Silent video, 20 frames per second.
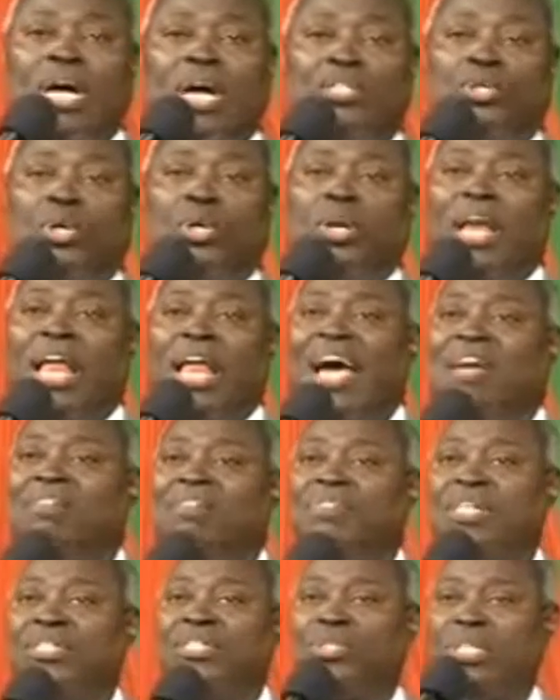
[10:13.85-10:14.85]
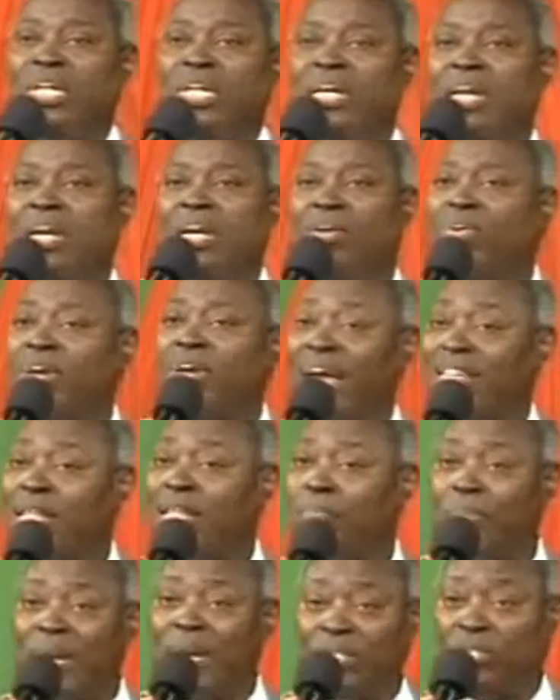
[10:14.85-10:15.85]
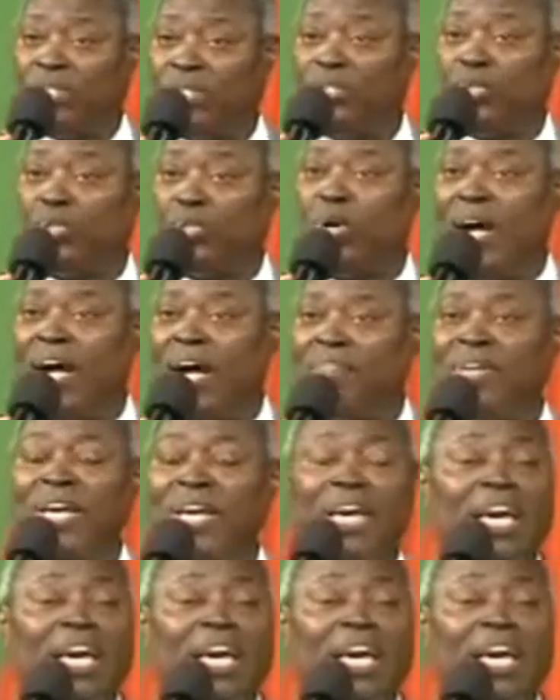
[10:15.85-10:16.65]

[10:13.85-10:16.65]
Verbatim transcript: at your life this year, they look at the blessings you have,